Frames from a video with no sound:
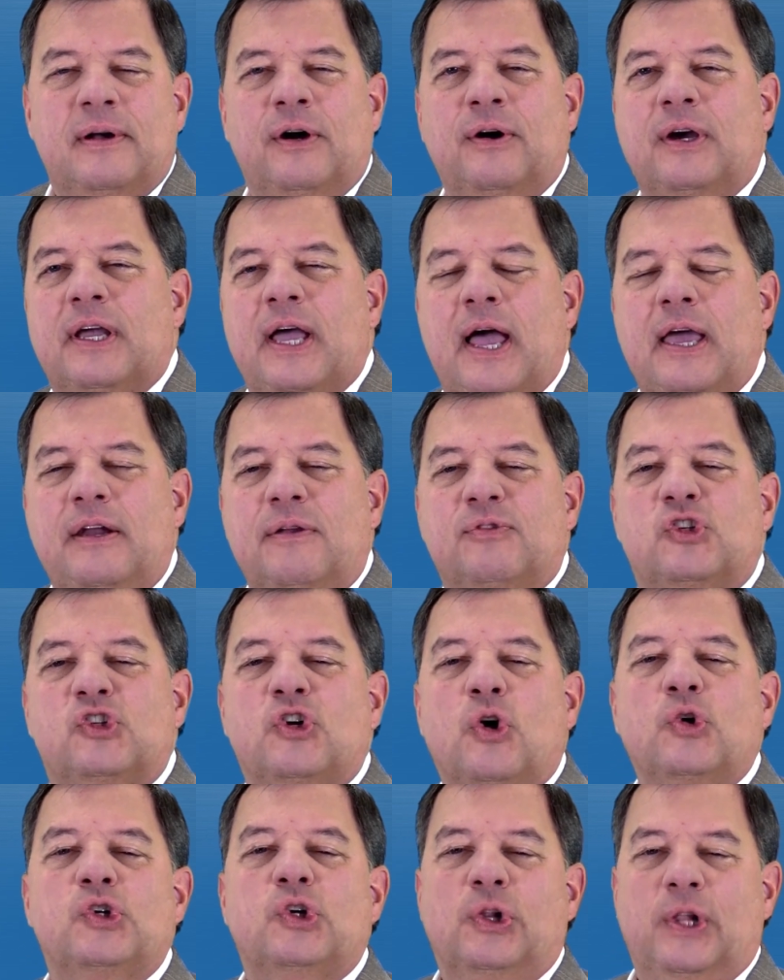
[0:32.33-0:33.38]
are a kind of
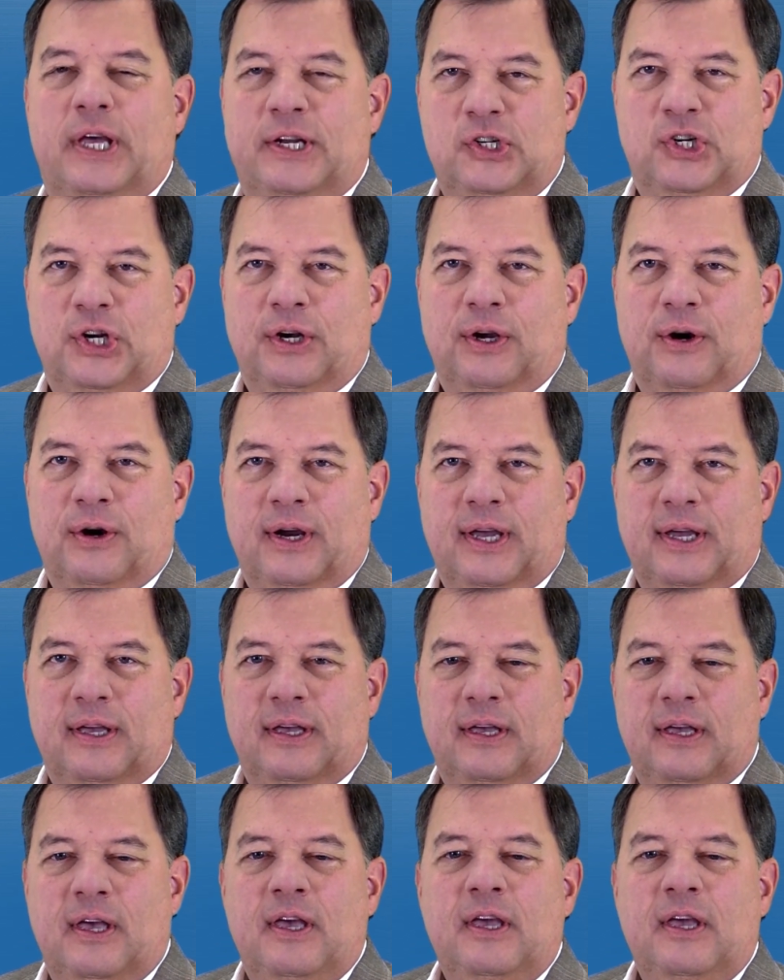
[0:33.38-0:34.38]
social engineering,